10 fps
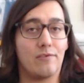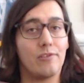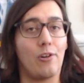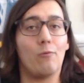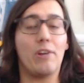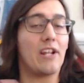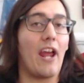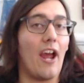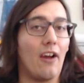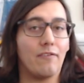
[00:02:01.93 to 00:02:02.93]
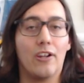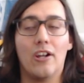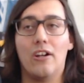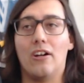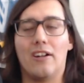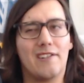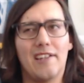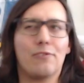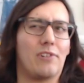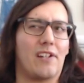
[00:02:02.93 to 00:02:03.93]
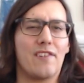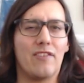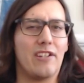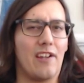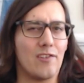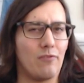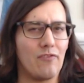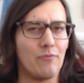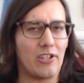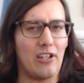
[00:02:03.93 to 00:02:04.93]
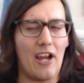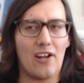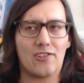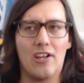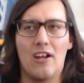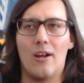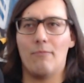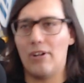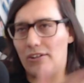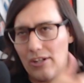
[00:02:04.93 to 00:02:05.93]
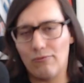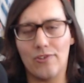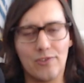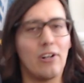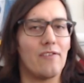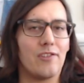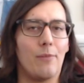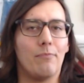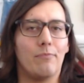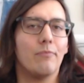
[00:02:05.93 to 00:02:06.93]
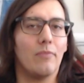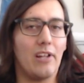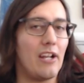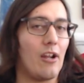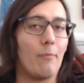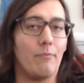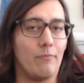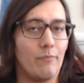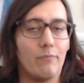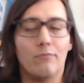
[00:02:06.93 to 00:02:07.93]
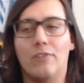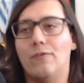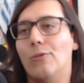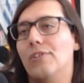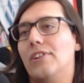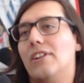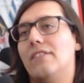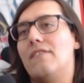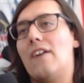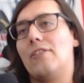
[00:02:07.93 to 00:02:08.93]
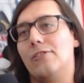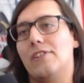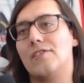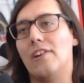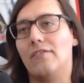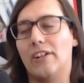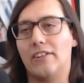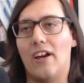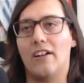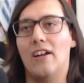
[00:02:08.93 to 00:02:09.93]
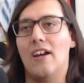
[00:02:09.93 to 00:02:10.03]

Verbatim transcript: you know week and a half, because uh, I think we're like seventeen days away from the Clash, but then we'll still have some leading up before the uh, the five hundred and stuff like that.